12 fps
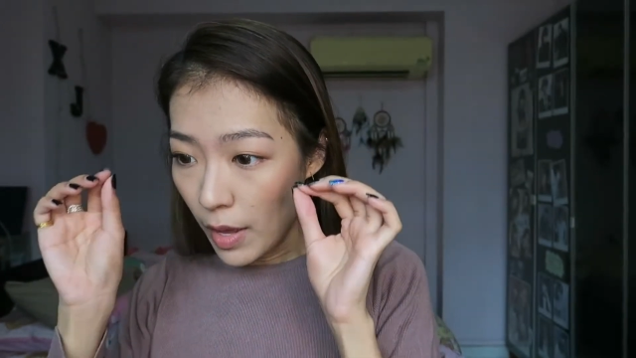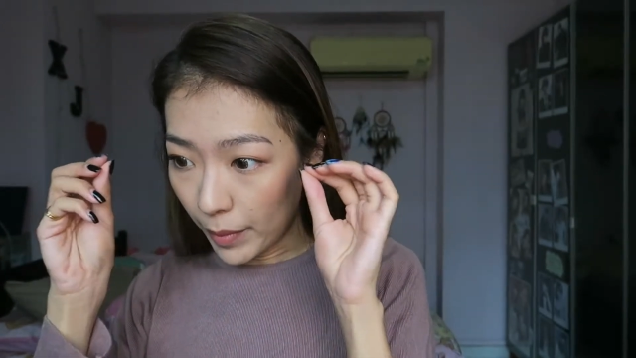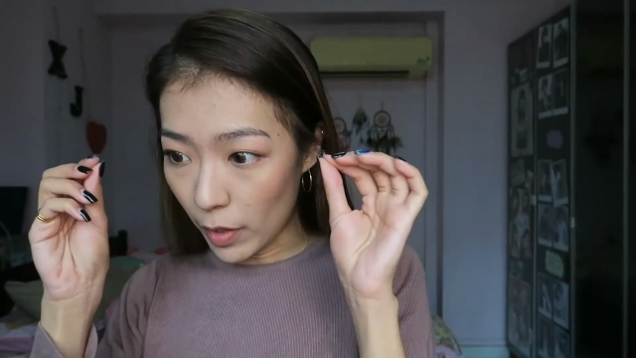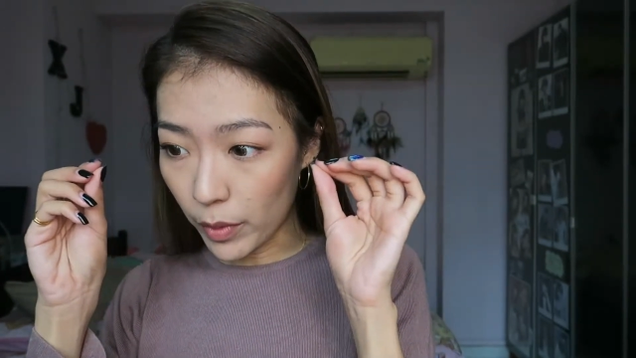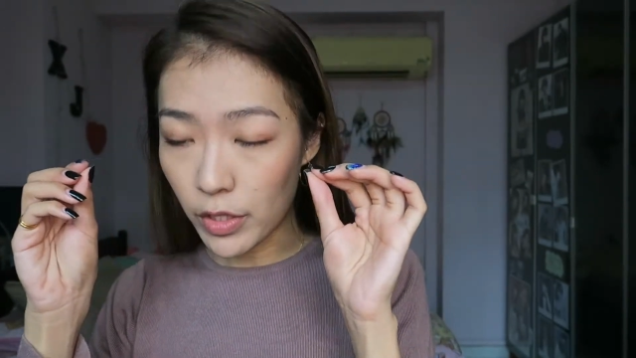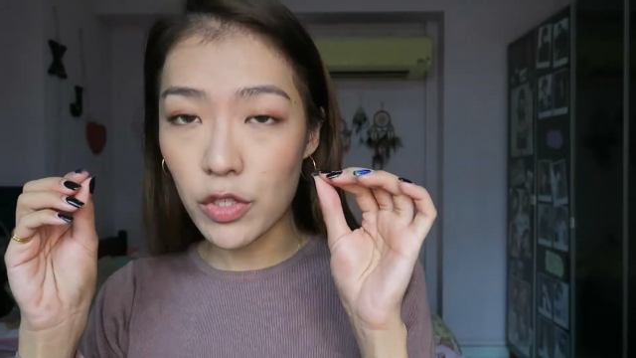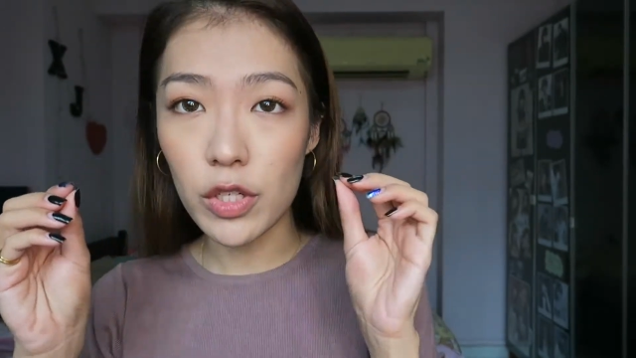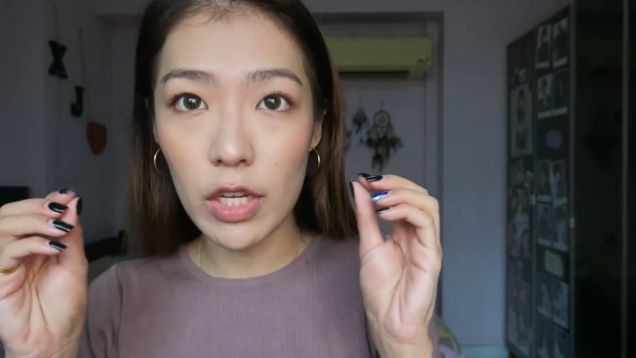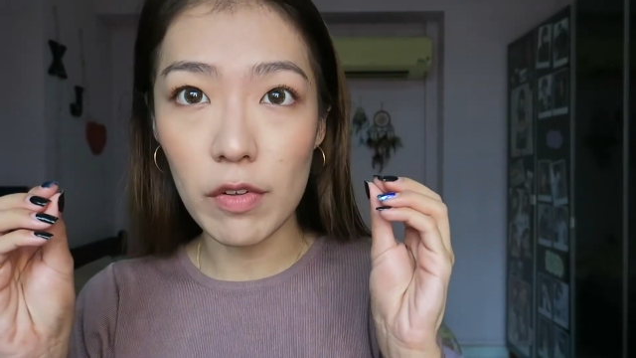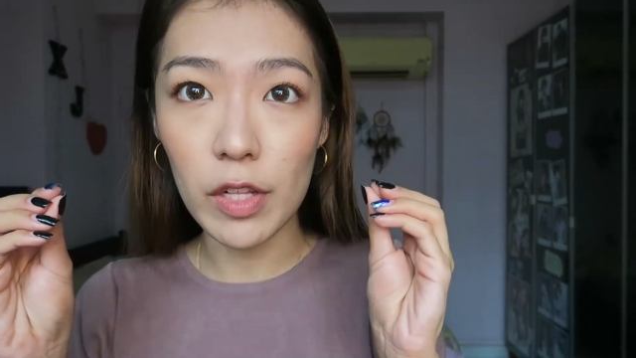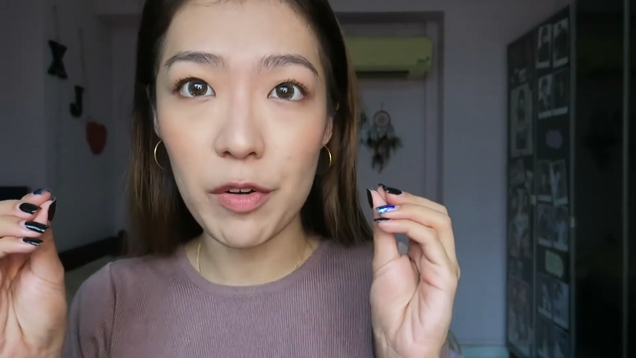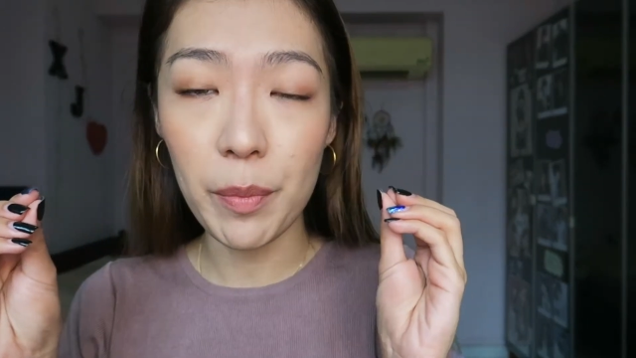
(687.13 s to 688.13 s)
but I wanted to
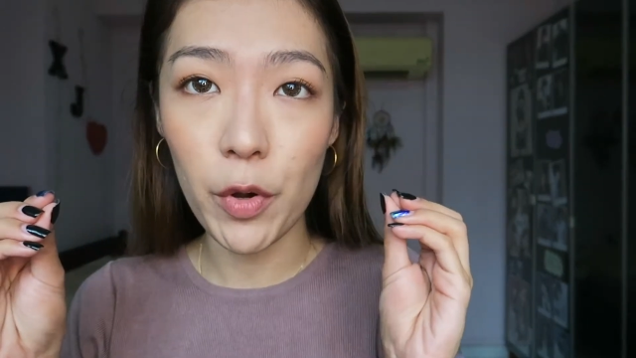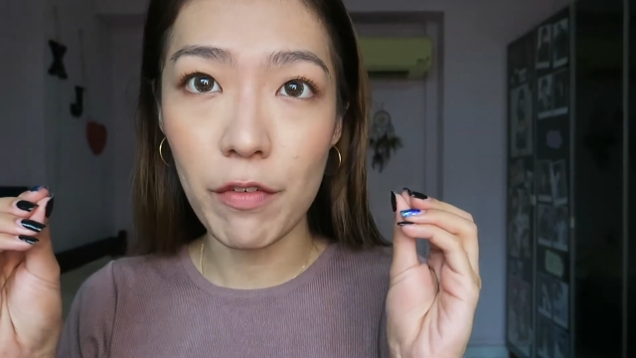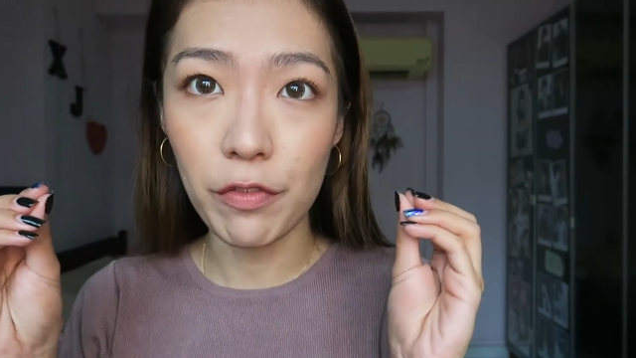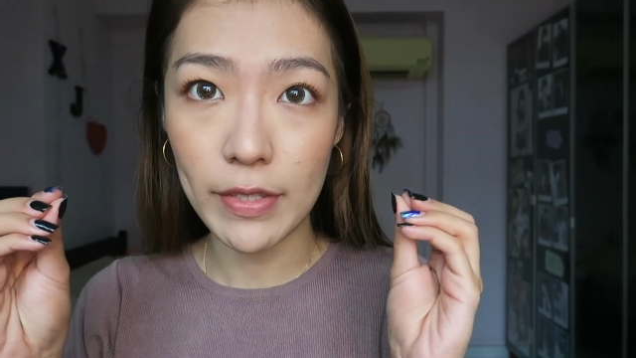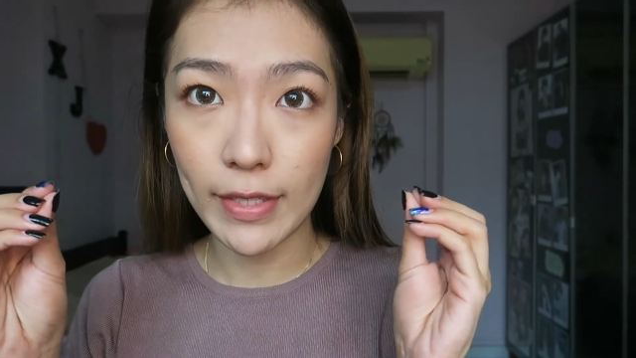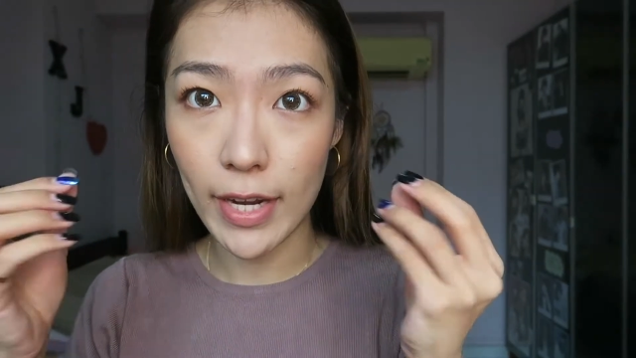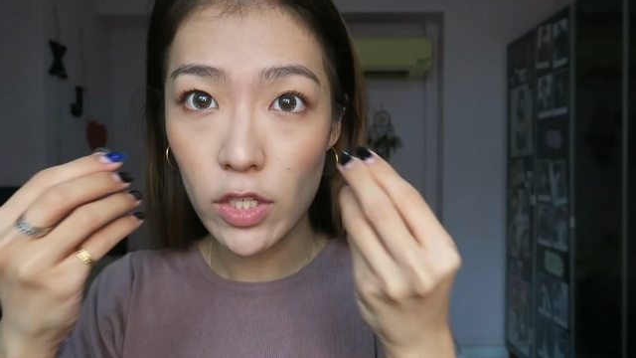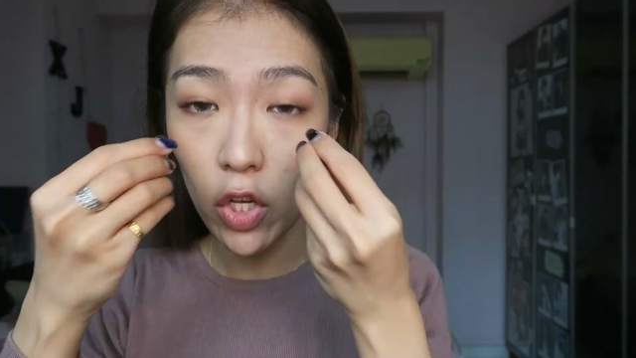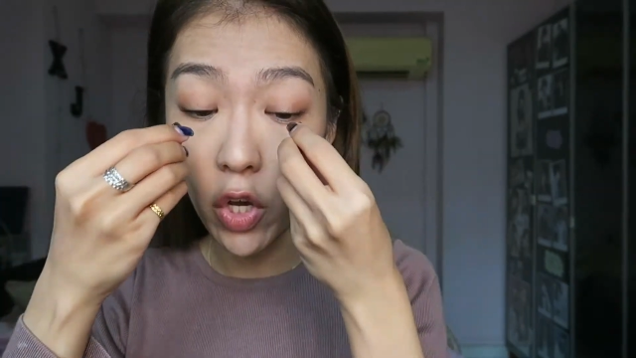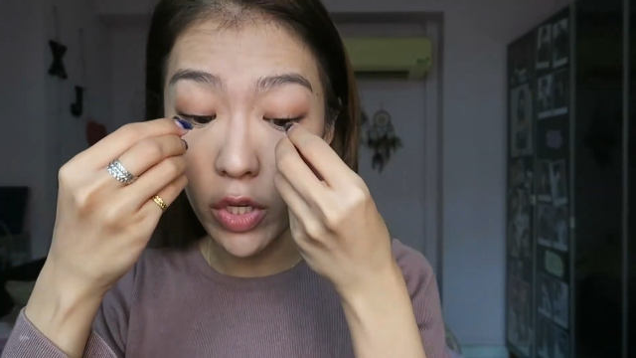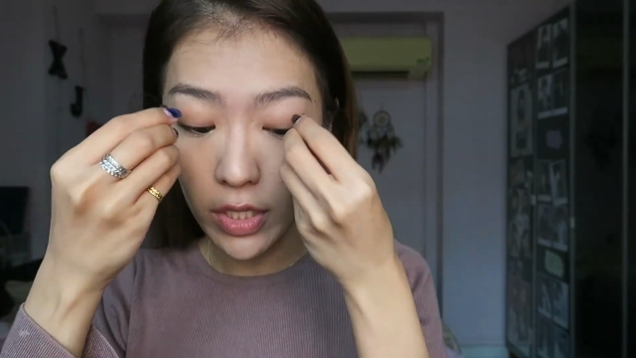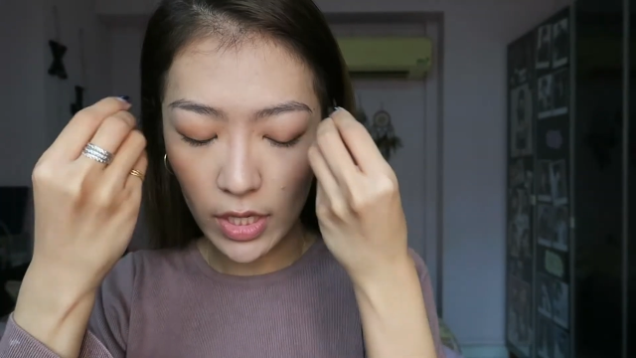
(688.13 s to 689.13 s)
give a little more emphasis
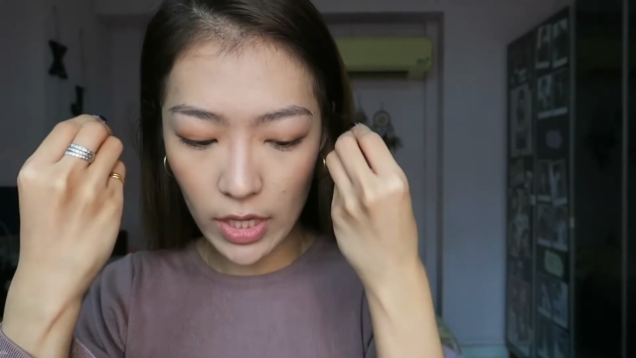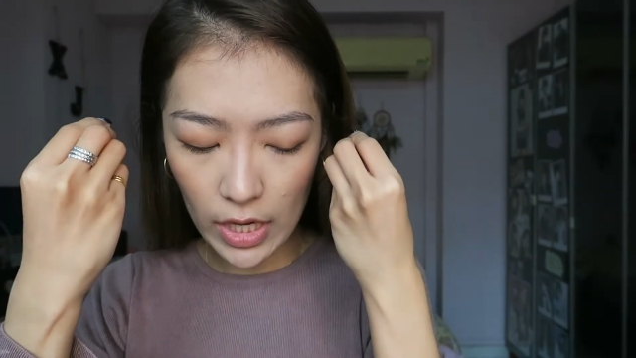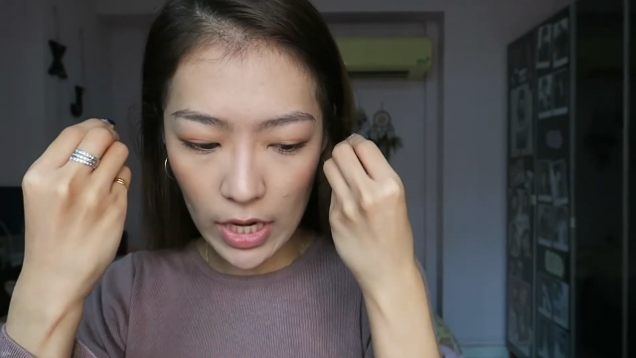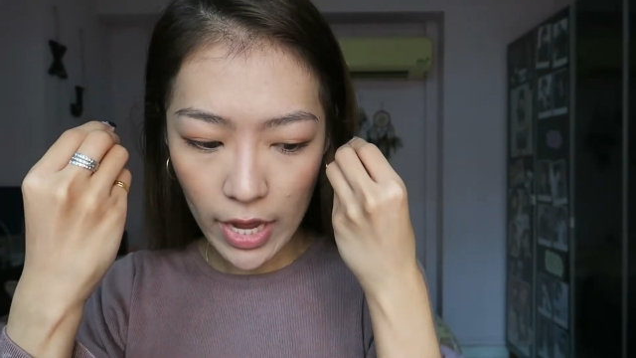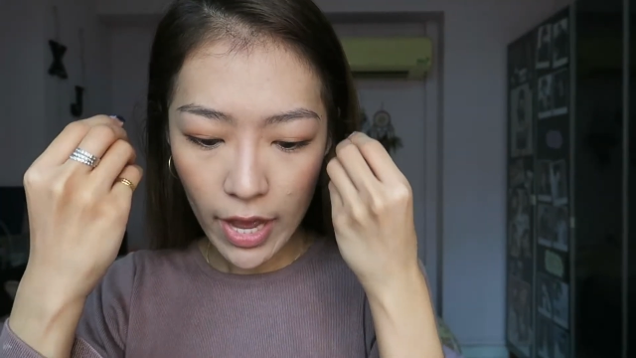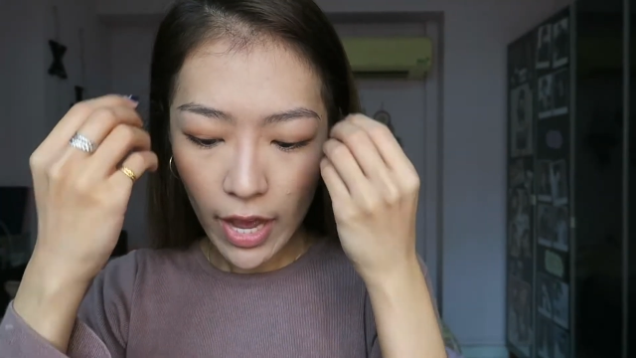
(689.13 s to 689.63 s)
on the